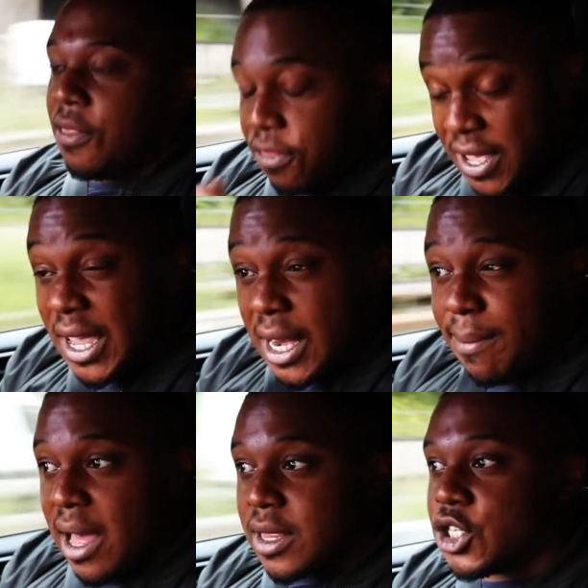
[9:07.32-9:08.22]
thinking
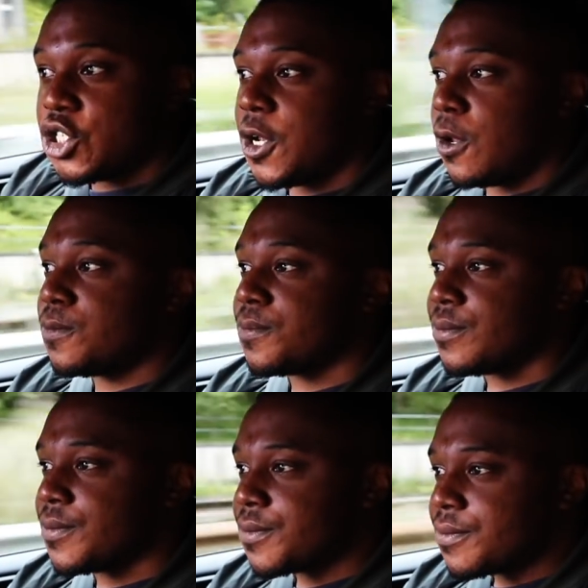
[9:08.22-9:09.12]
about this tune,
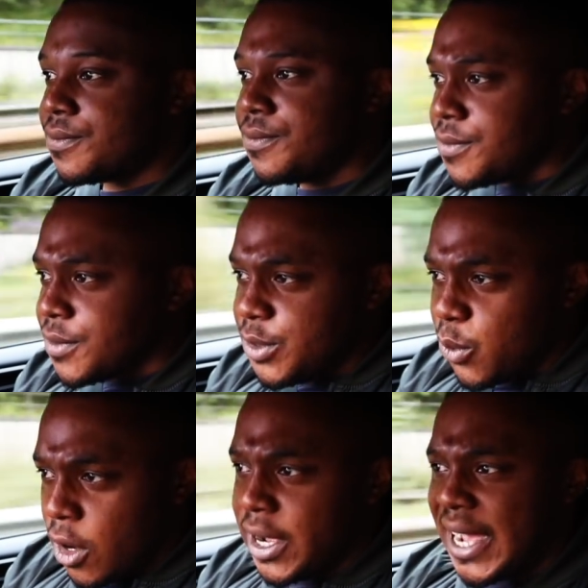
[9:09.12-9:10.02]

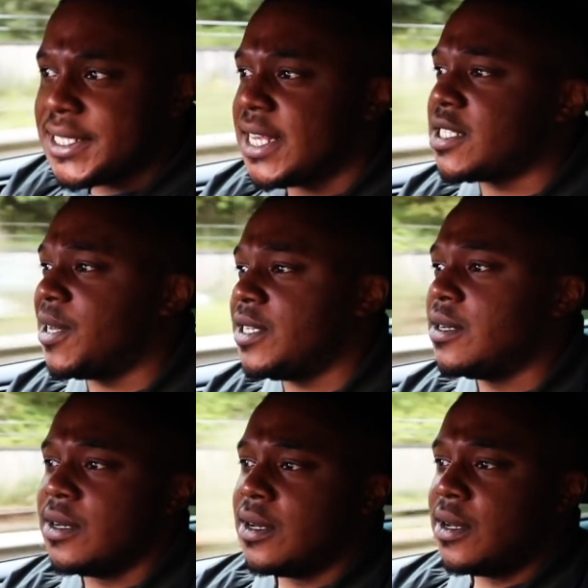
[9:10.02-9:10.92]
one guy said to me,
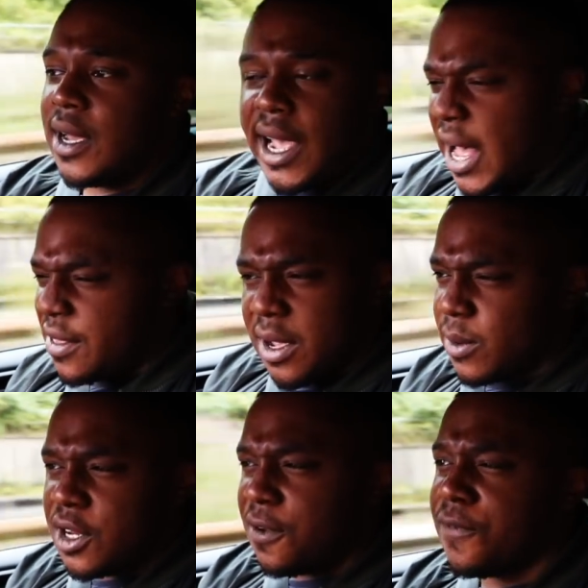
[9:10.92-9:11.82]
I think it
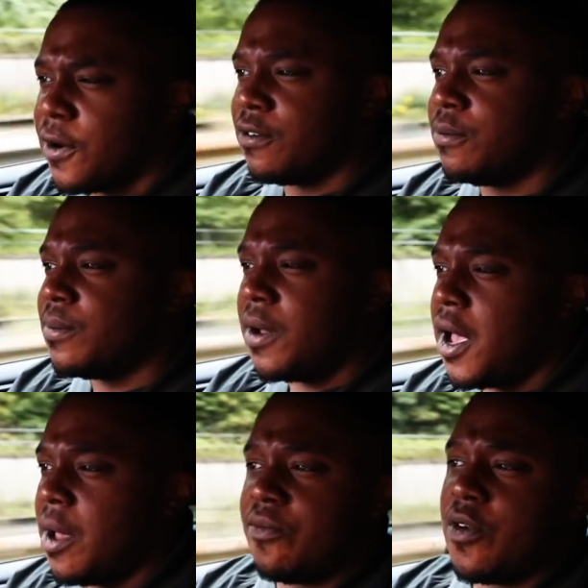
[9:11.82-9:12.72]
was on a forum,
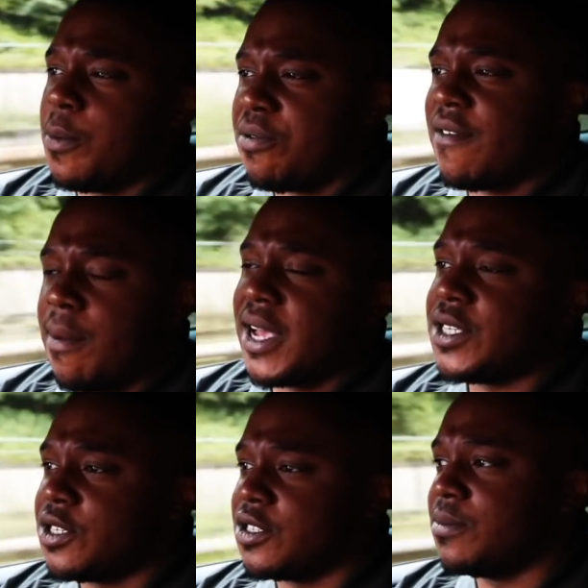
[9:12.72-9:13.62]
in a private
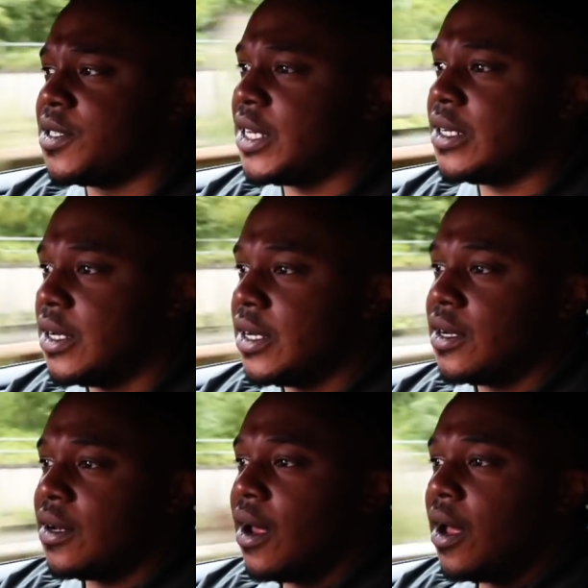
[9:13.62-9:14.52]
message or something,
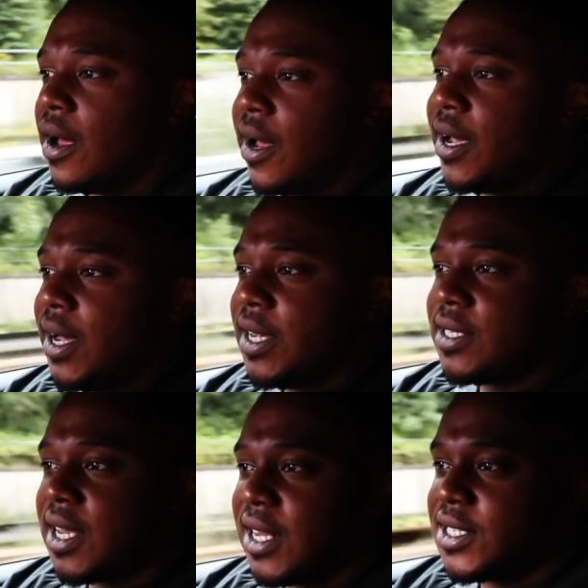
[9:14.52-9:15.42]

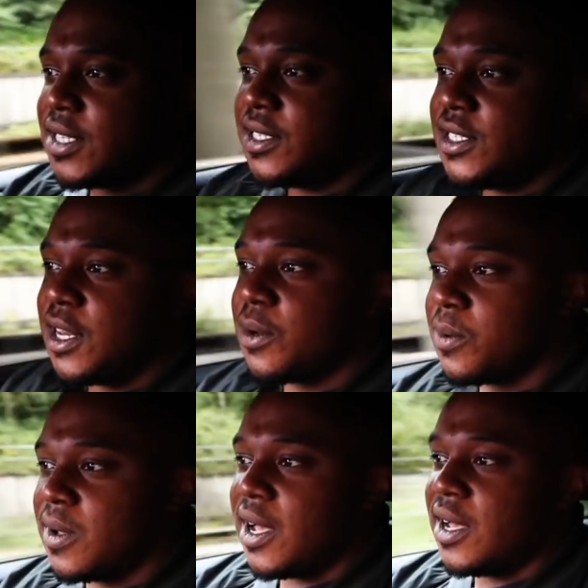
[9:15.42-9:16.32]
he said, listen, you know,
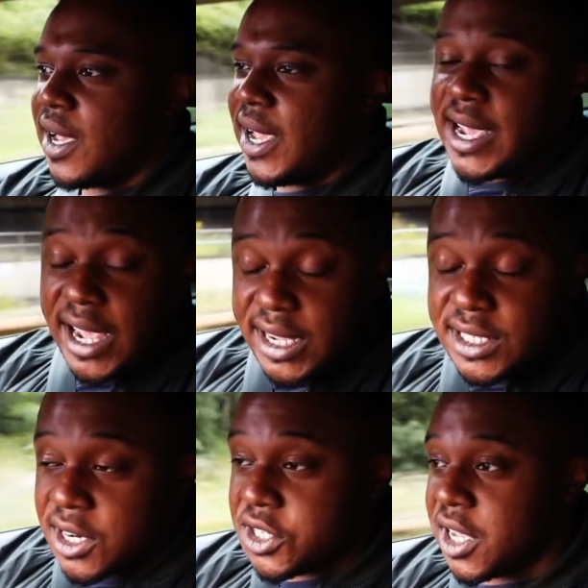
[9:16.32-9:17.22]

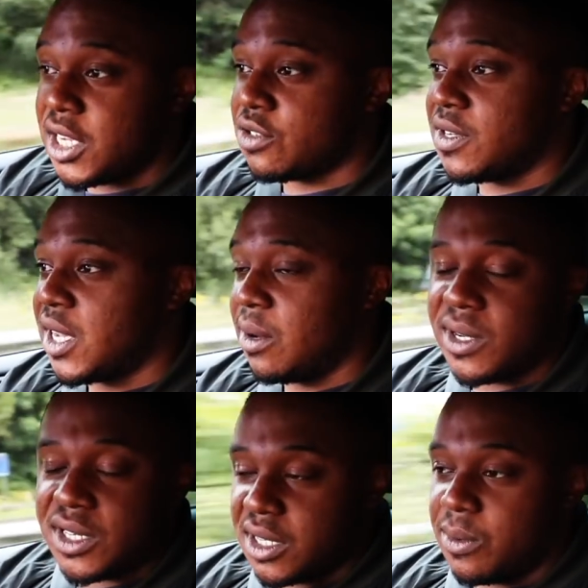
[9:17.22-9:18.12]
he's got the Stage 3 kit,
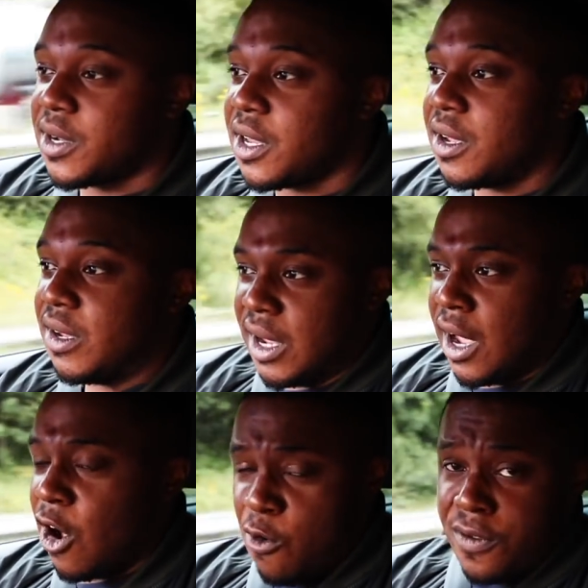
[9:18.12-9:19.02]
which I think we're going to
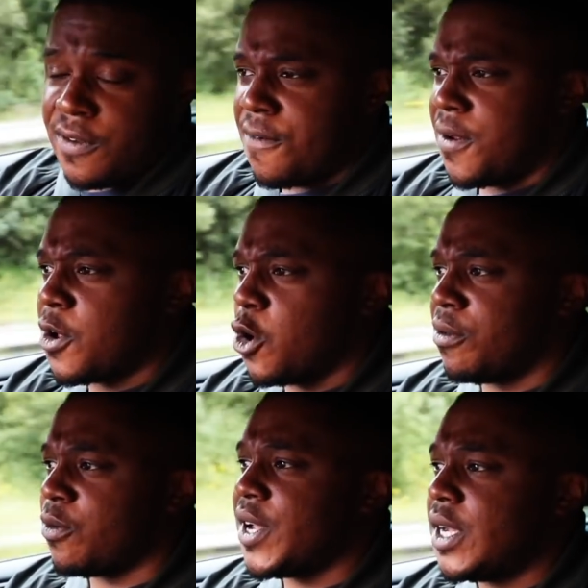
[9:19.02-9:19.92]
hopefully review in a
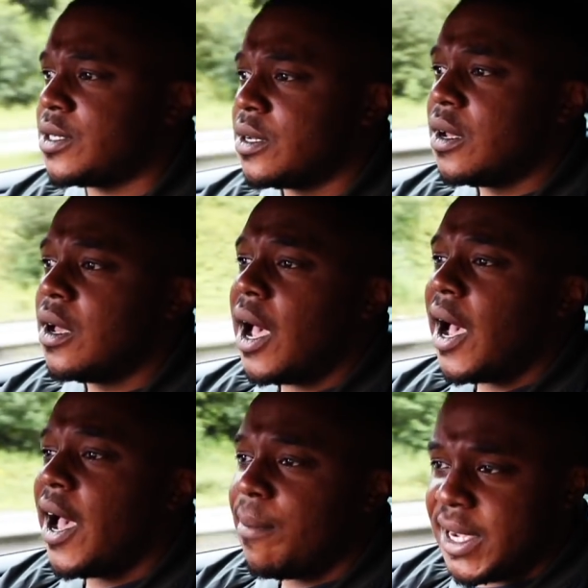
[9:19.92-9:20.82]
couple of weeks.
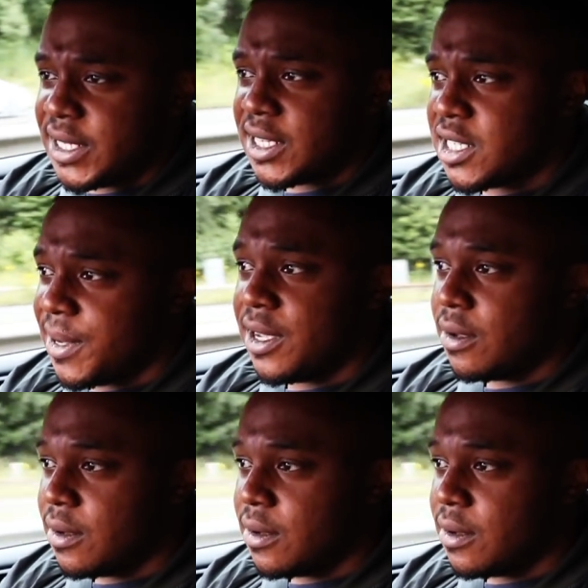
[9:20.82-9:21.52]
He said to me,